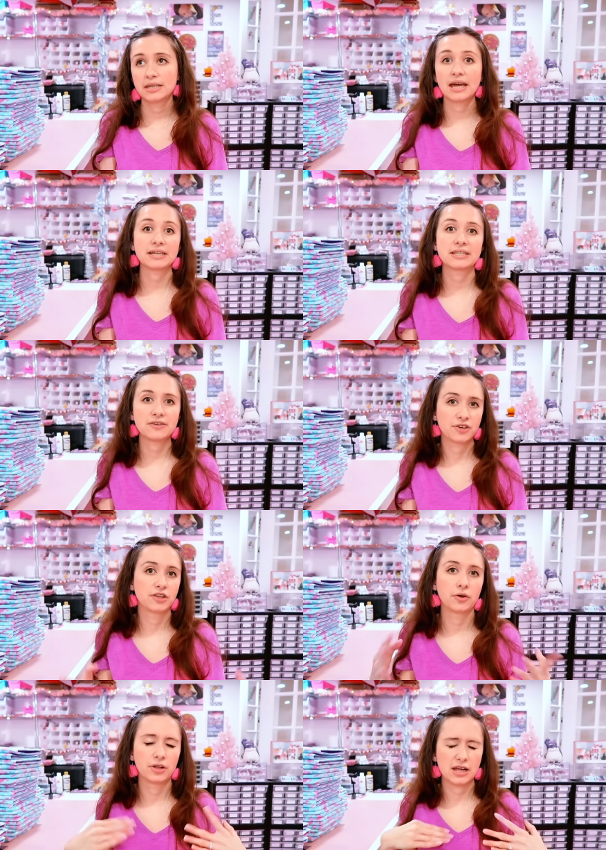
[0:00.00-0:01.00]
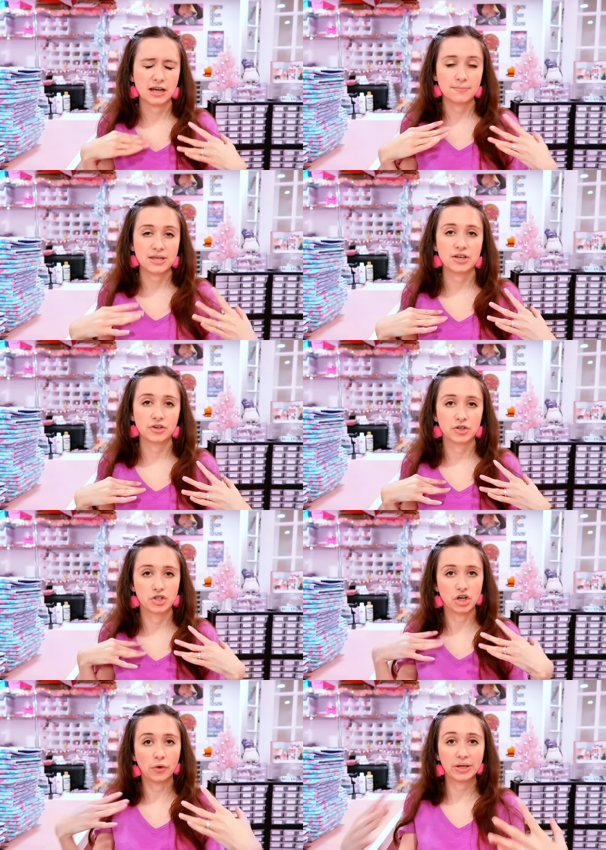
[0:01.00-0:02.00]
yes, even though like I'm
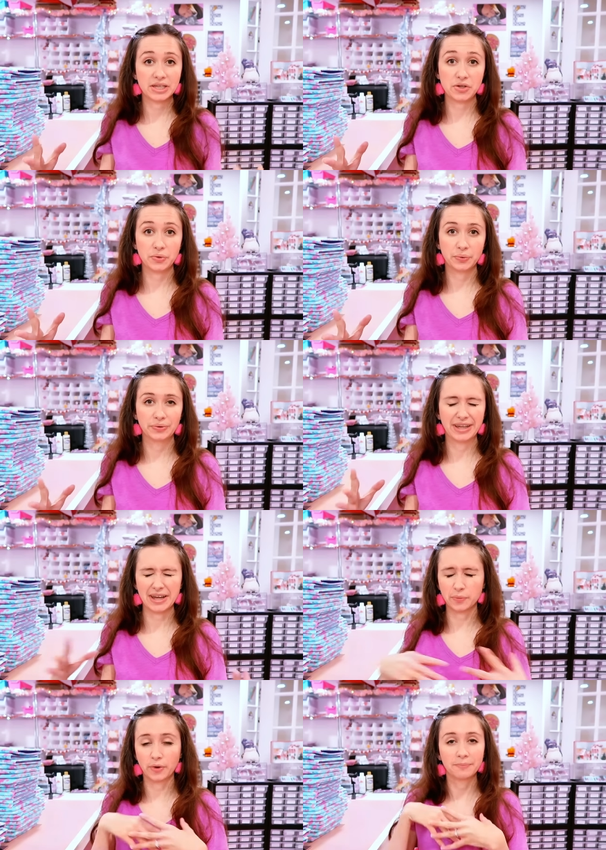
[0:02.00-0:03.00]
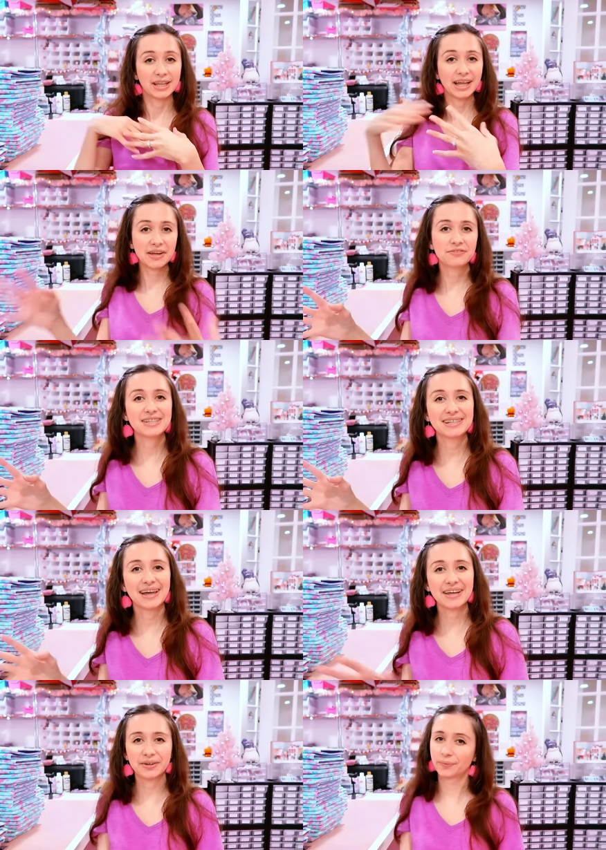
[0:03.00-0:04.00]
here showing you like what my life
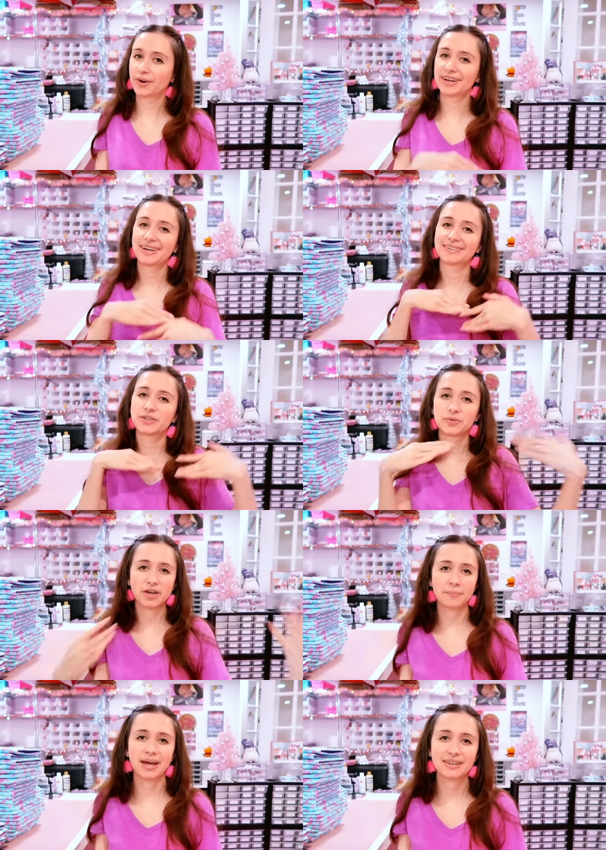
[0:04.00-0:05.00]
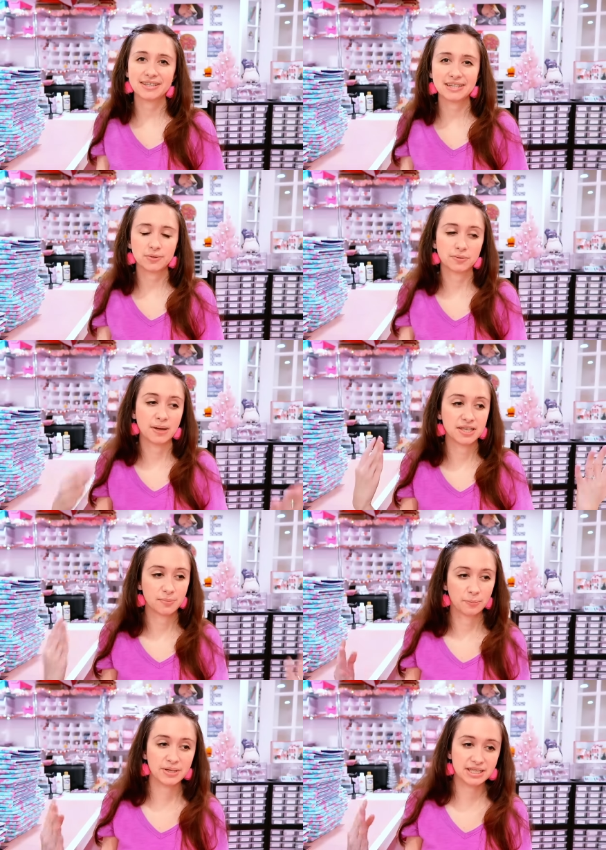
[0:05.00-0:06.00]
is like and what goes on behind the scenes with my
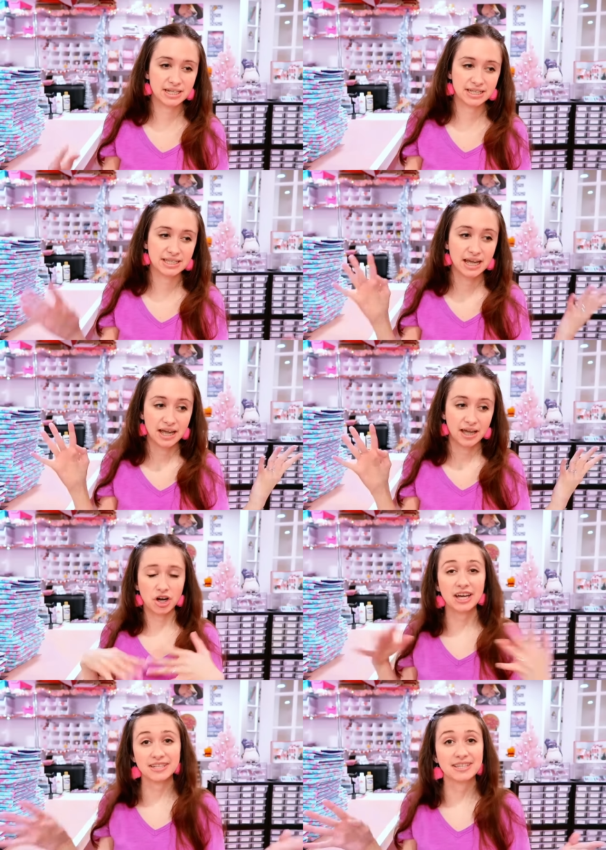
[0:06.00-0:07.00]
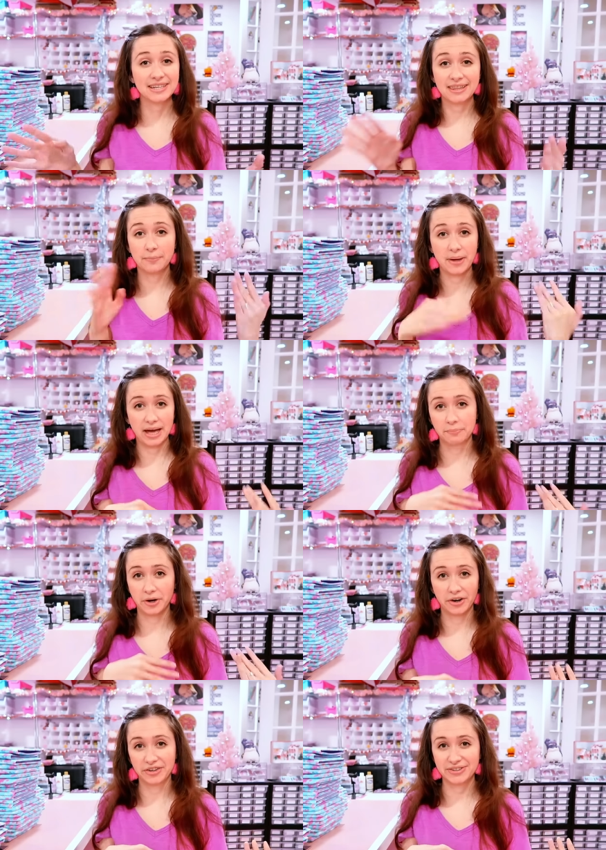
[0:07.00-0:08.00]
small business, you're not seeing the
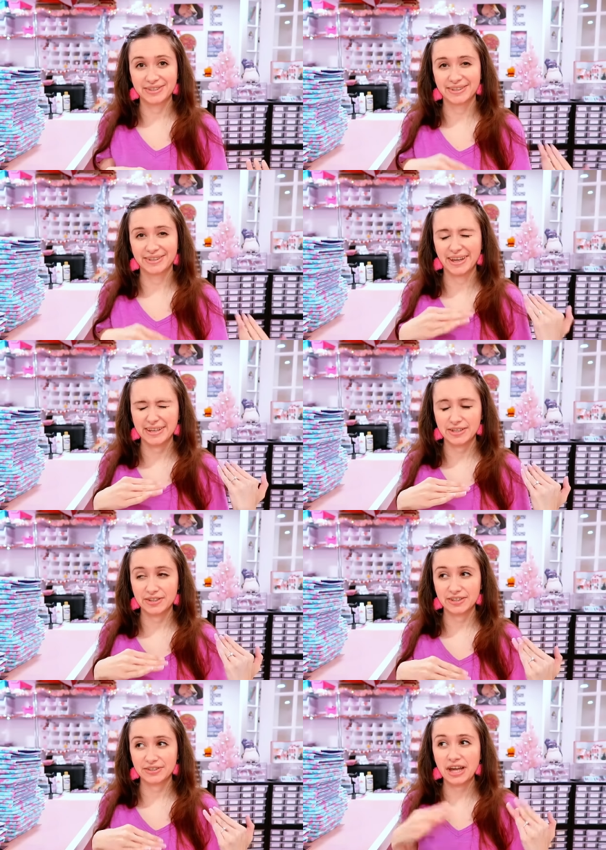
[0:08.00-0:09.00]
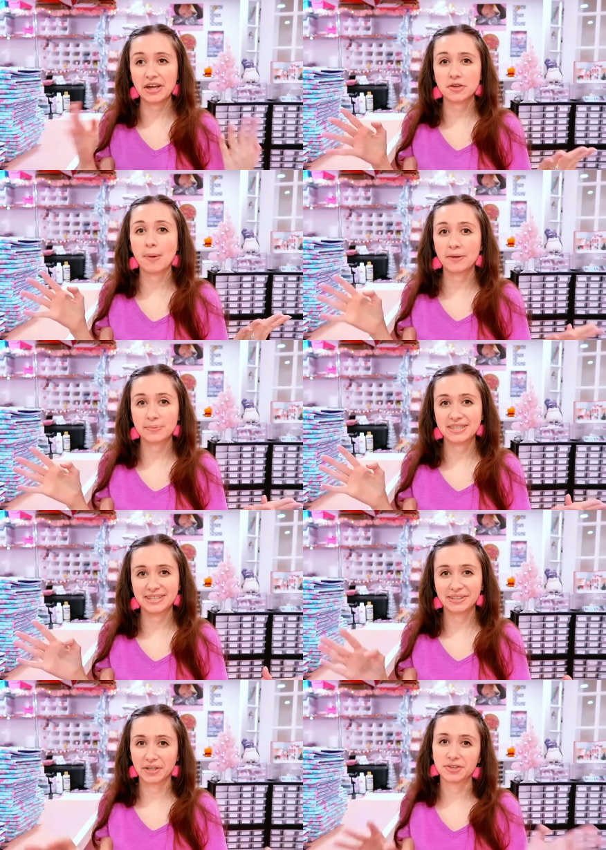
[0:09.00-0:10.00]
bad parts. Like, yeah, you might be
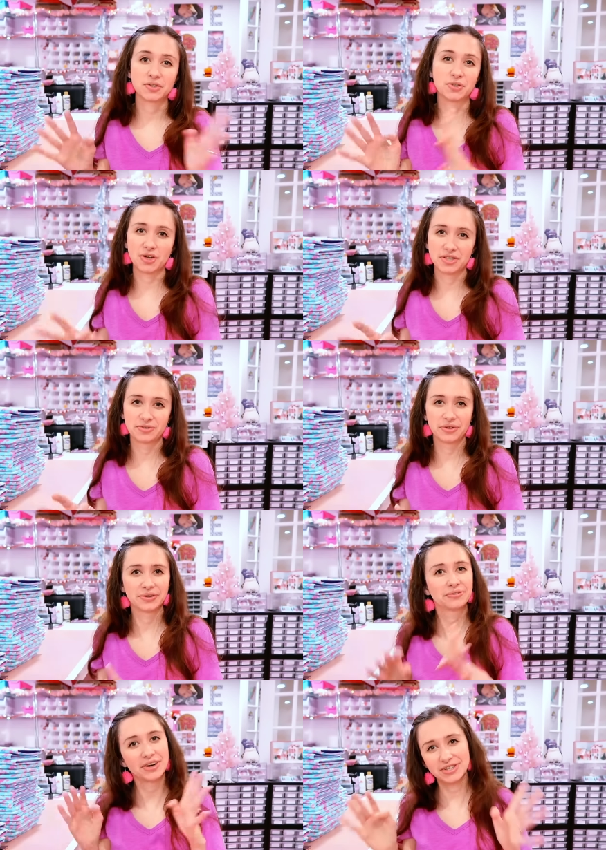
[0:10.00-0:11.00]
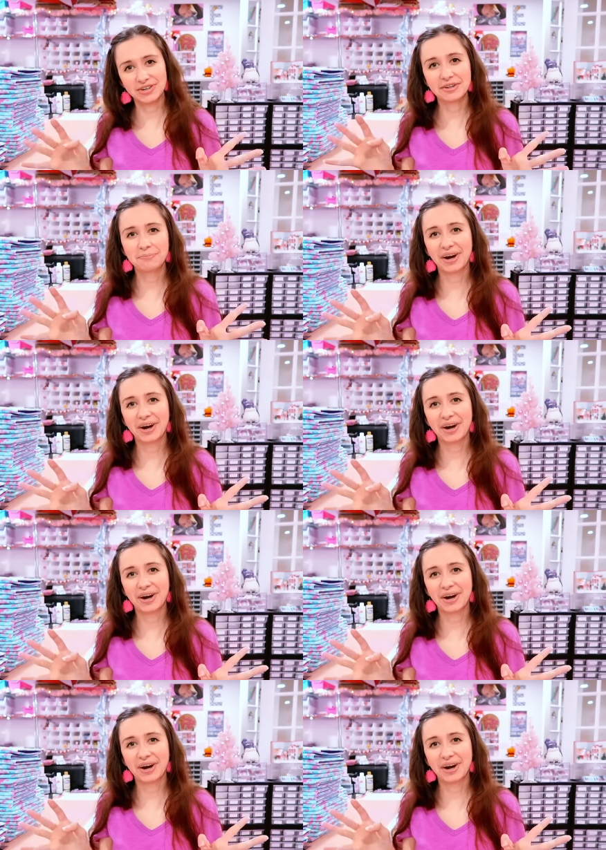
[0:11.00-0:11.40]
seeing like the stressful and frustrating